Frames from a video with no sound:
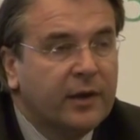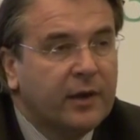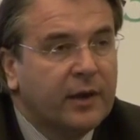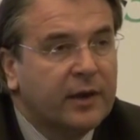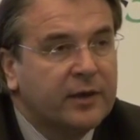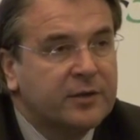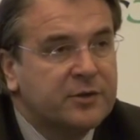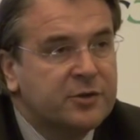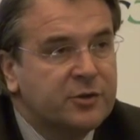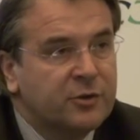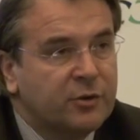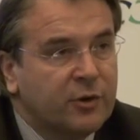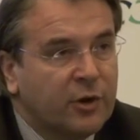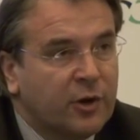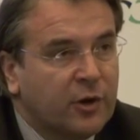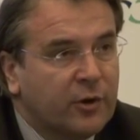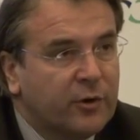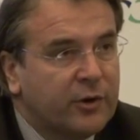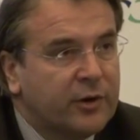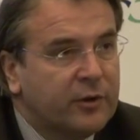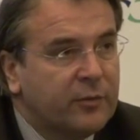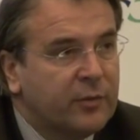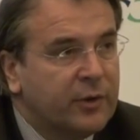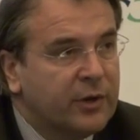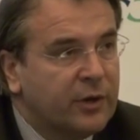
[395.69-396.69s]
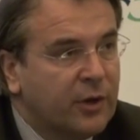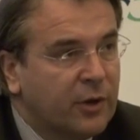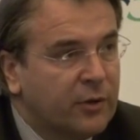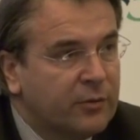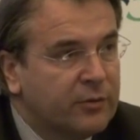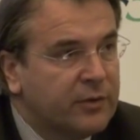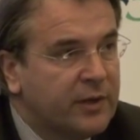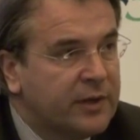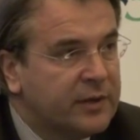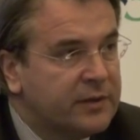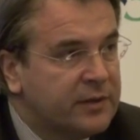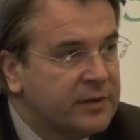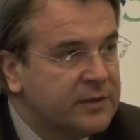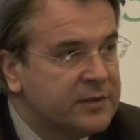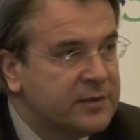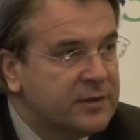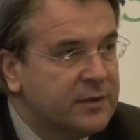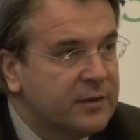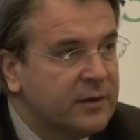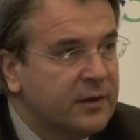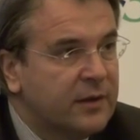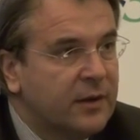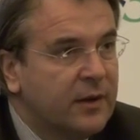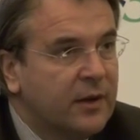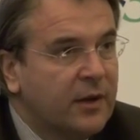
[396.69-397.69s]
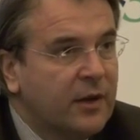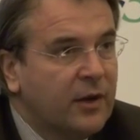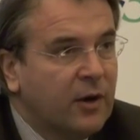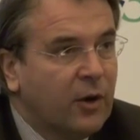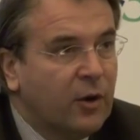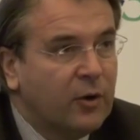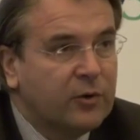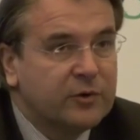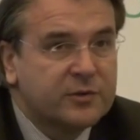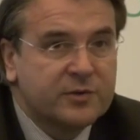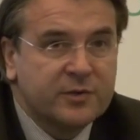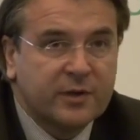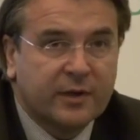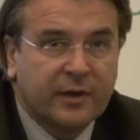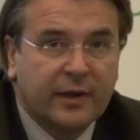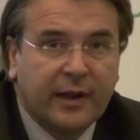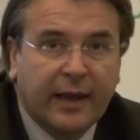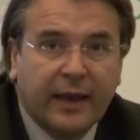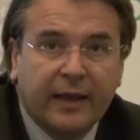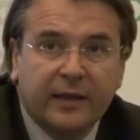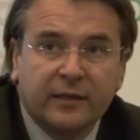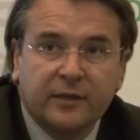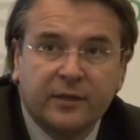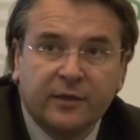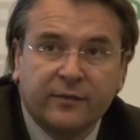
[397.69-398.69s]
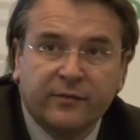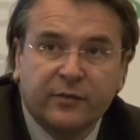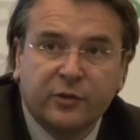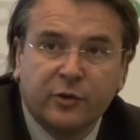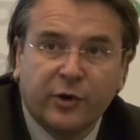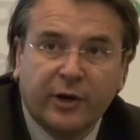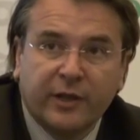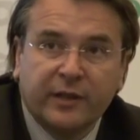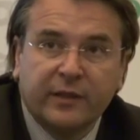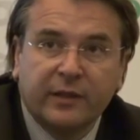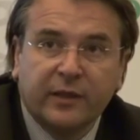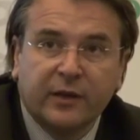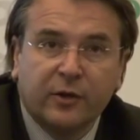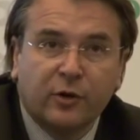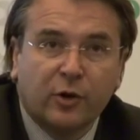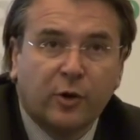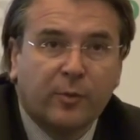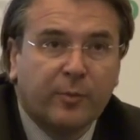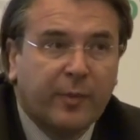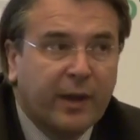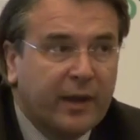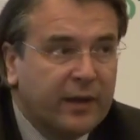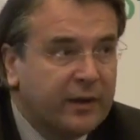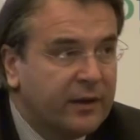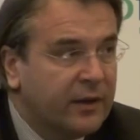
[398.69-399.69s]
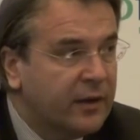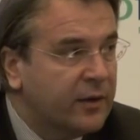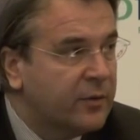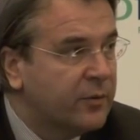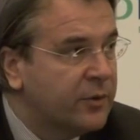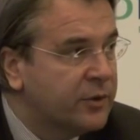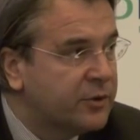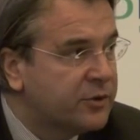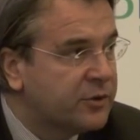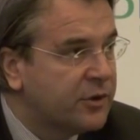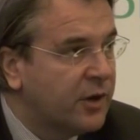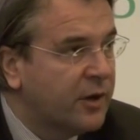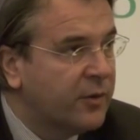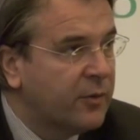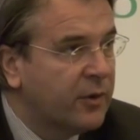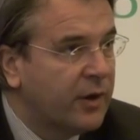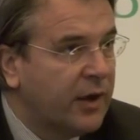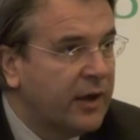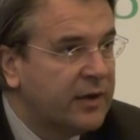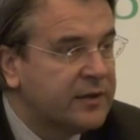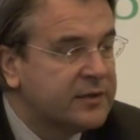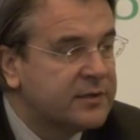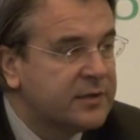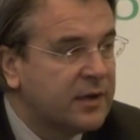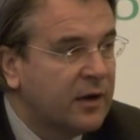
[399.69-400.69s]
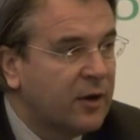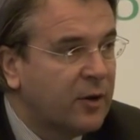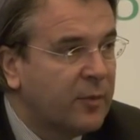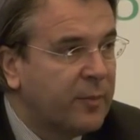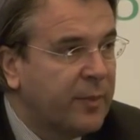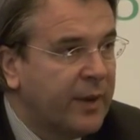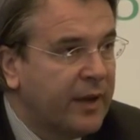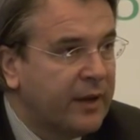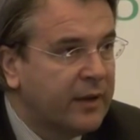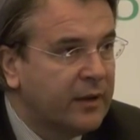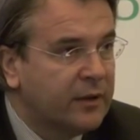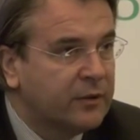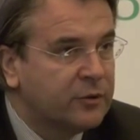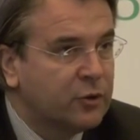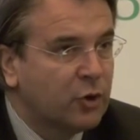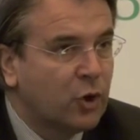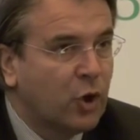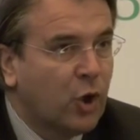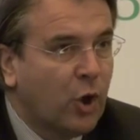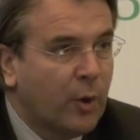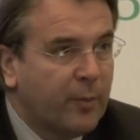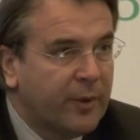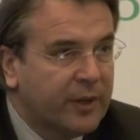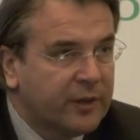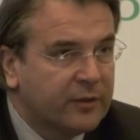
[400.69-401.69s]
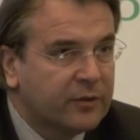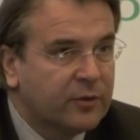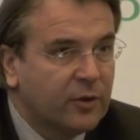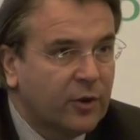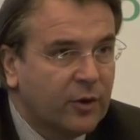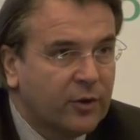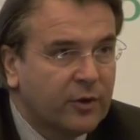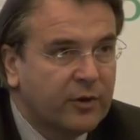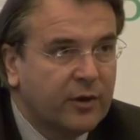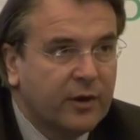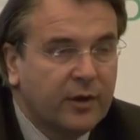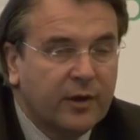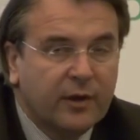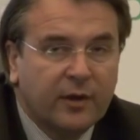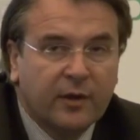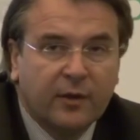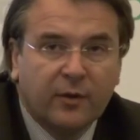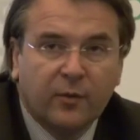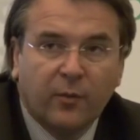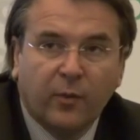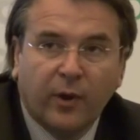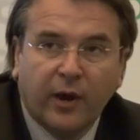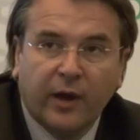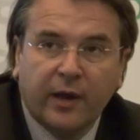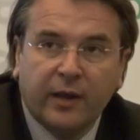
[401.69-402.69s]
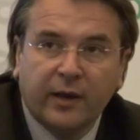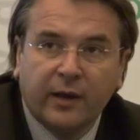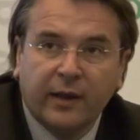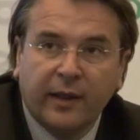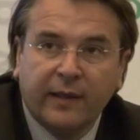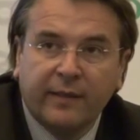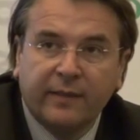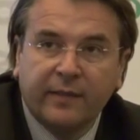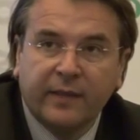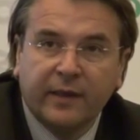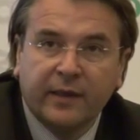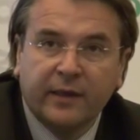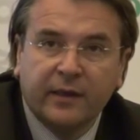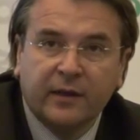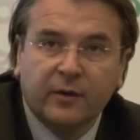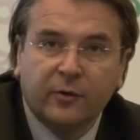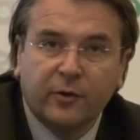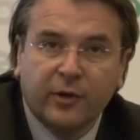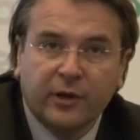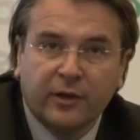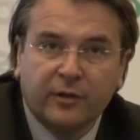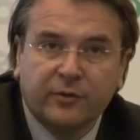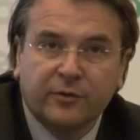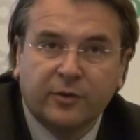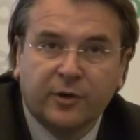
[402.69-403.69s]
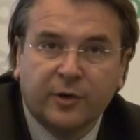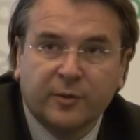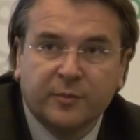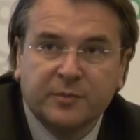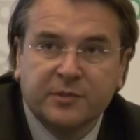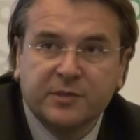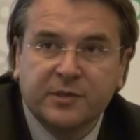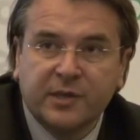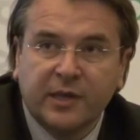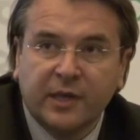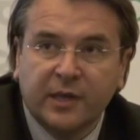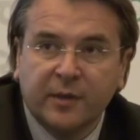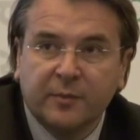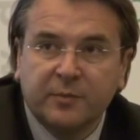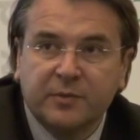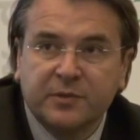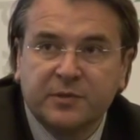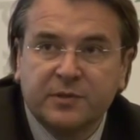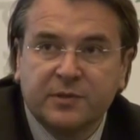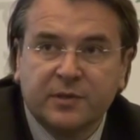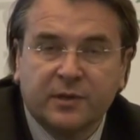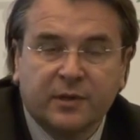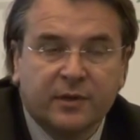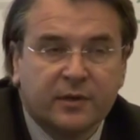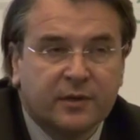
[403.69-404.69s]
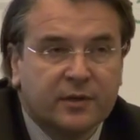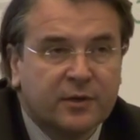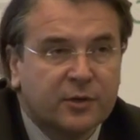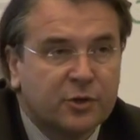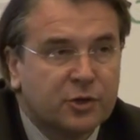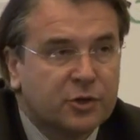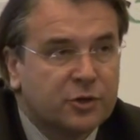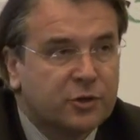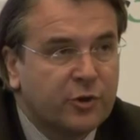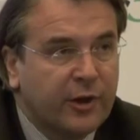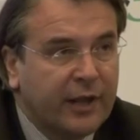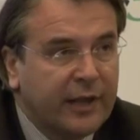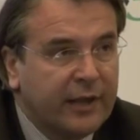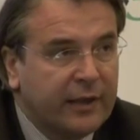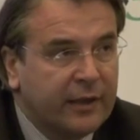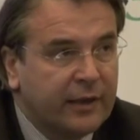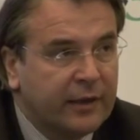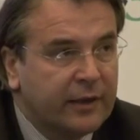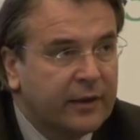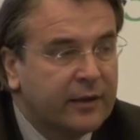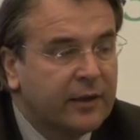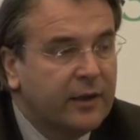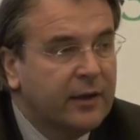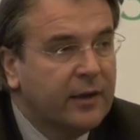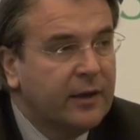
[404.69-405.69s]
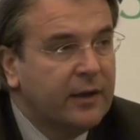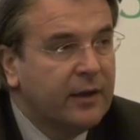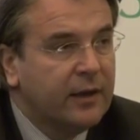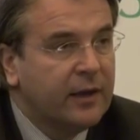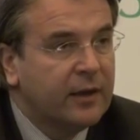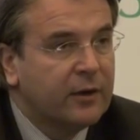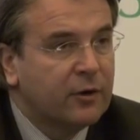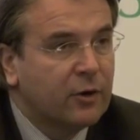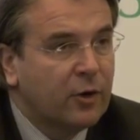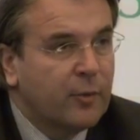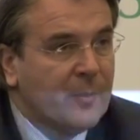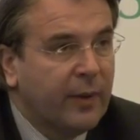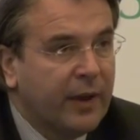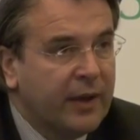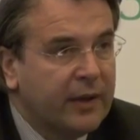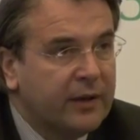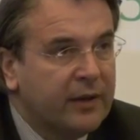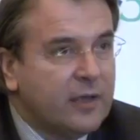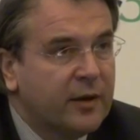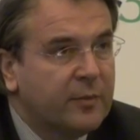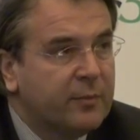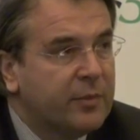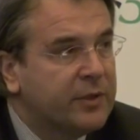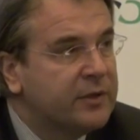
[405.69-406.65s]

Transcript: as you know, and we know that is a, also a negative trend in Romania, which I will ask our panel to comment on, why lending in real terms keeps uh, shrinking in Romania.